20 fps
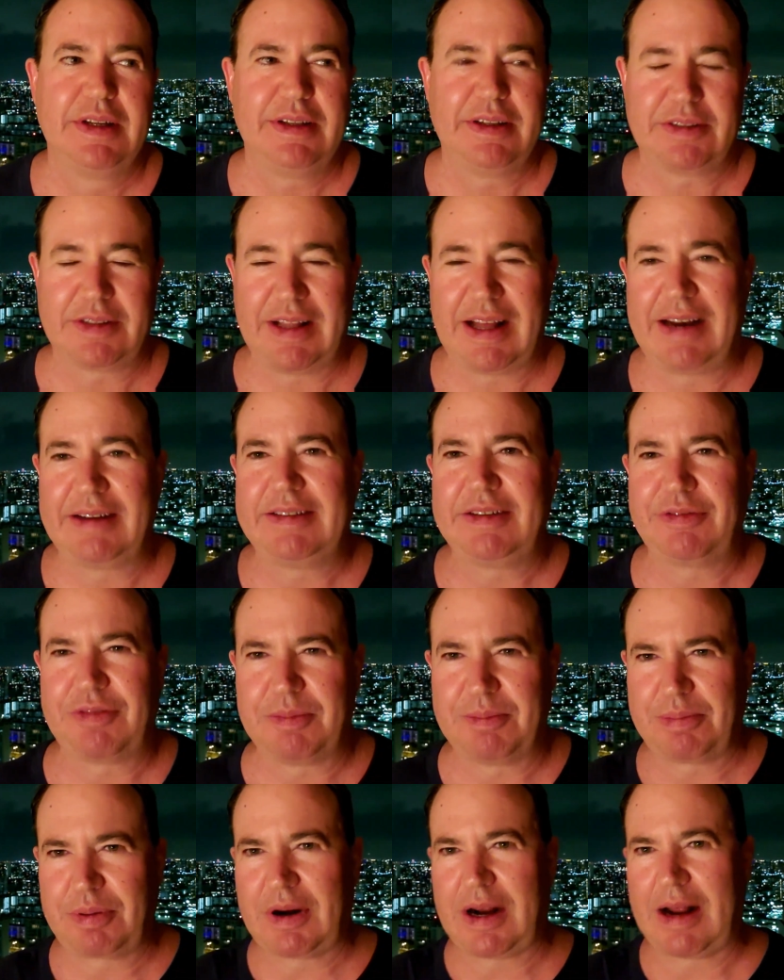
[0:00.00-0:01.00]
There's a lot of
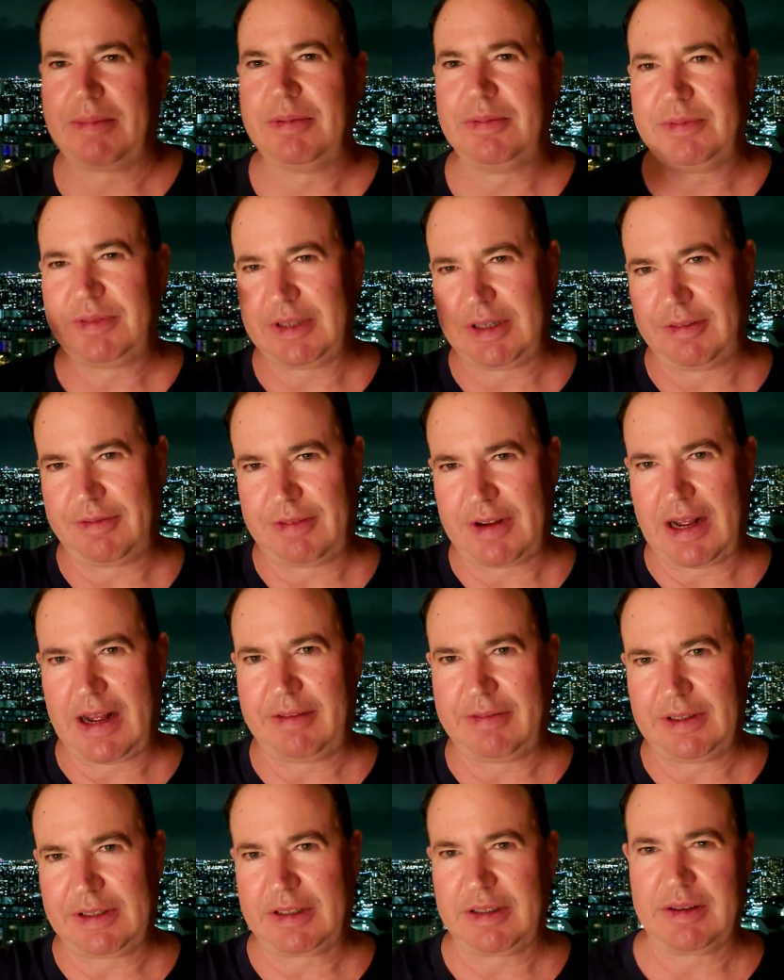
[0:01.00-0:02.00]
different problems that
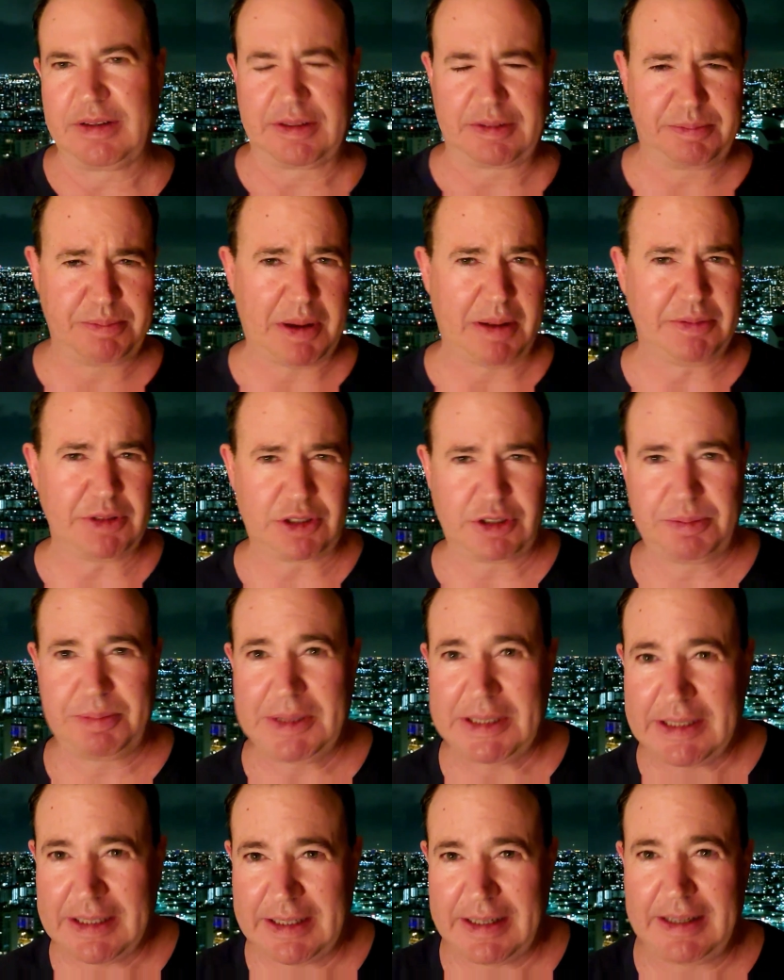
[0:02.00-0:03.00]
evolve like, like public
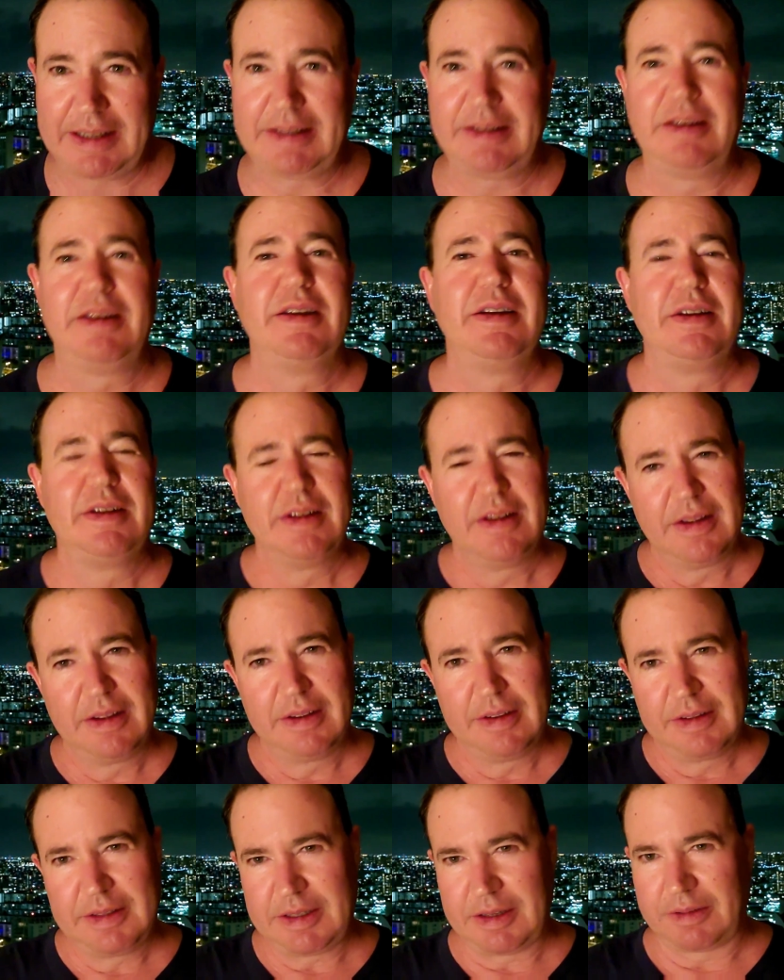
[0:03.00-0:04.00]
speaking,
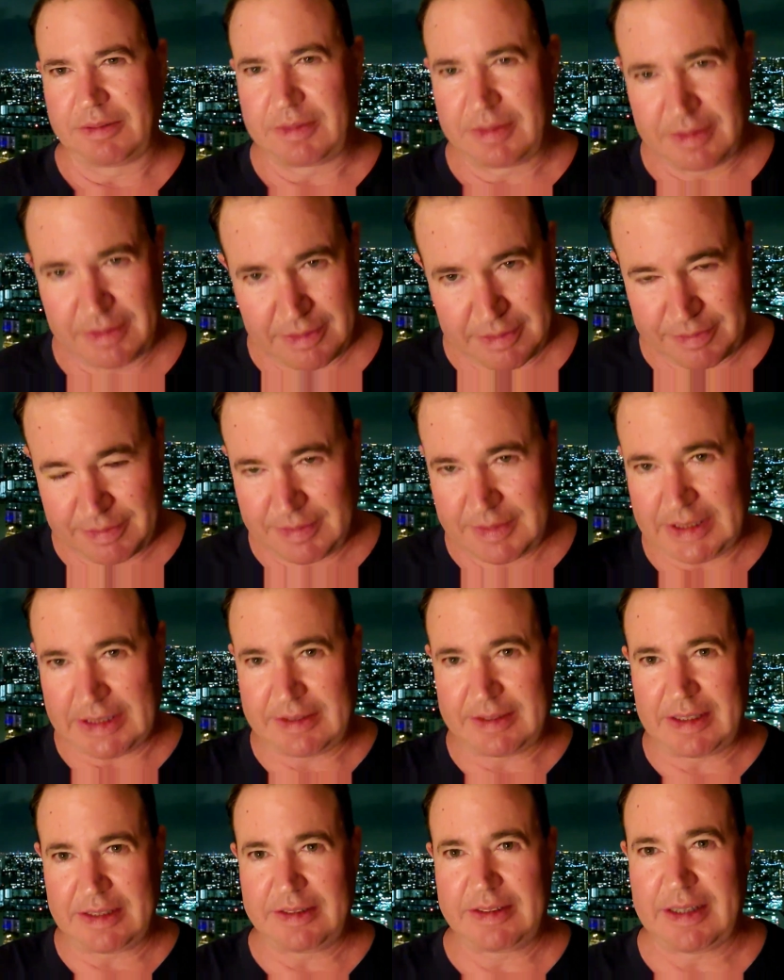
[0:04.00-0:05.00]
you know, these
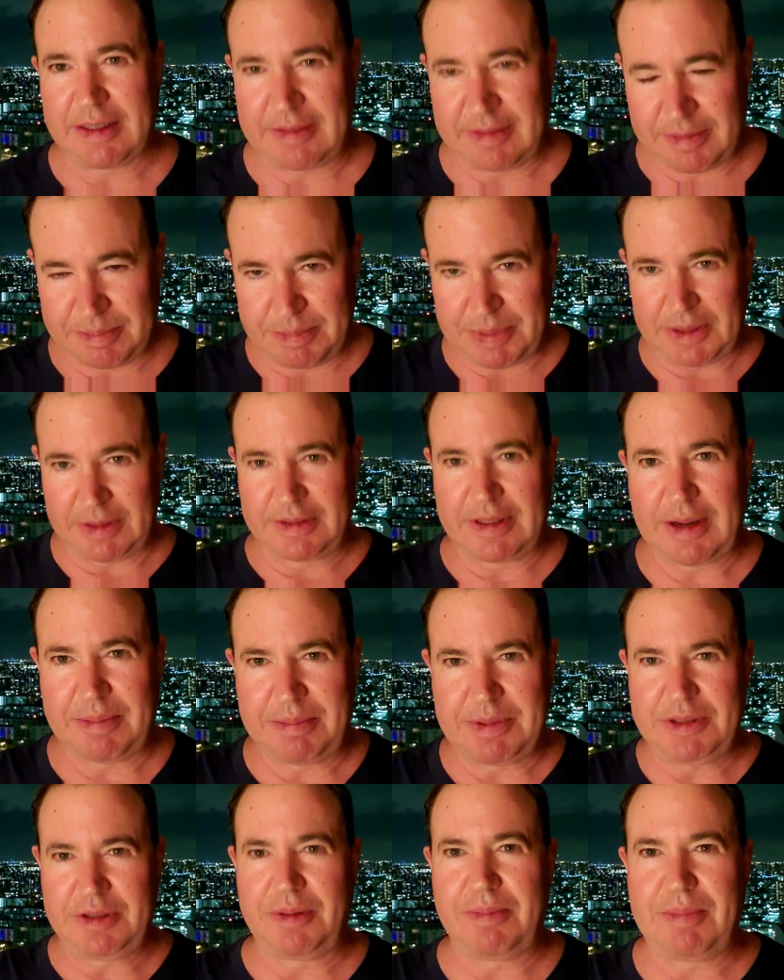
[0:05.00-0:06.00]
things that build
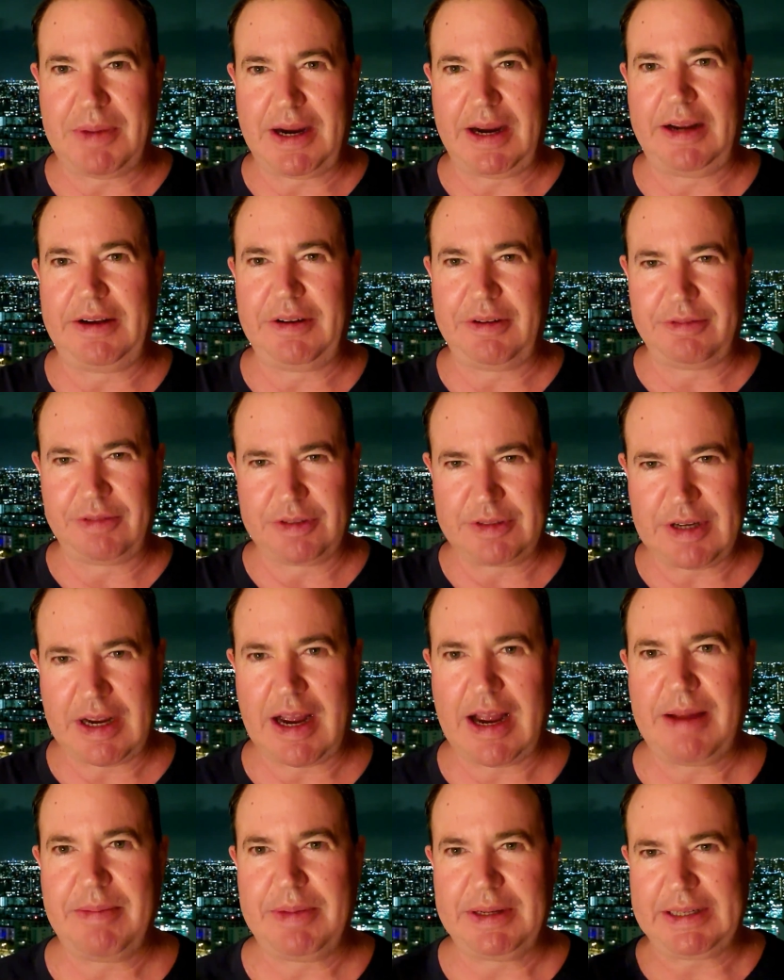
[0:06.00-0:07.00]
up in your mind over
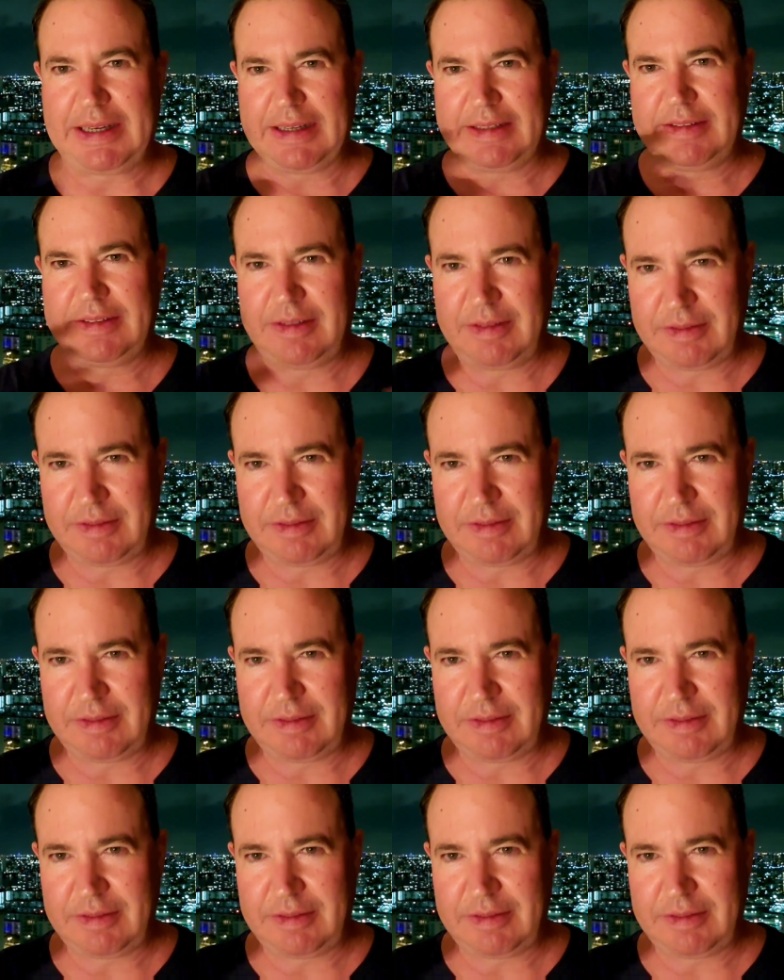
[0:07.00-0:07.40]
time and get